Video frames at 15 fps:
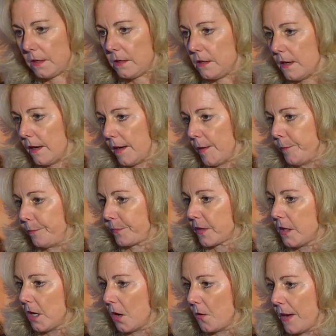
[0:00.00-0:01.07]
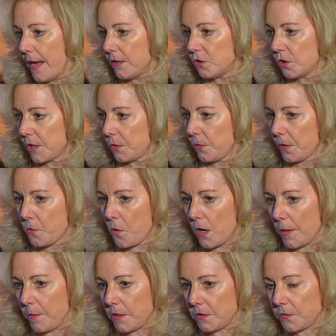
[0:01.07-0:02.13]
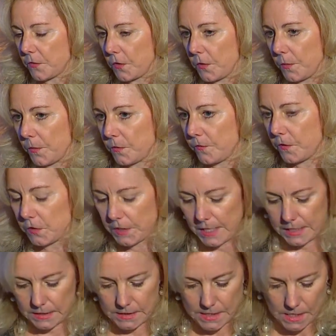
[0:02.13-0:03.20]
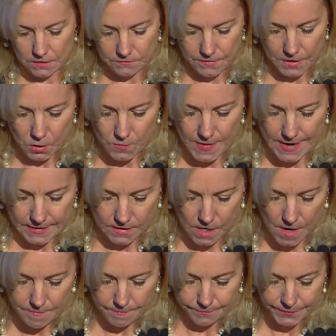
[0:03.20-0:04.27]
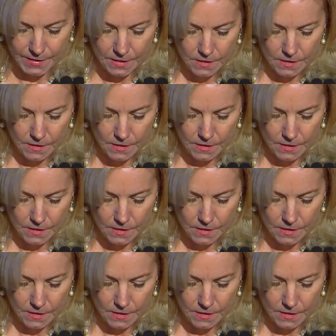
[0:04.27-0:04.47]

energy requirements for taking the elevator back up.